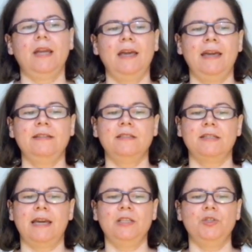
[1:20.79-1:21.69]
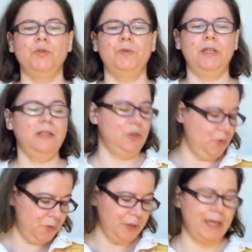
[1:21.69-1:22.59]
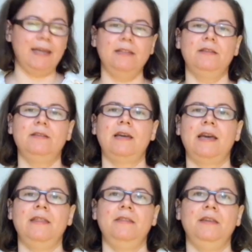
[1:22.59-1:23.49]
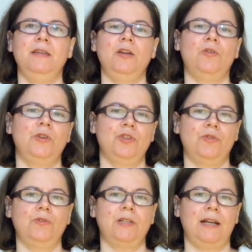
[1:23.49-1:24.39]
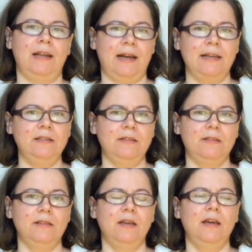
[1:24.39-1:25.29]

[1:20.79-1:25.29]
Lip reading: And as you knit, you create the horizontal lines.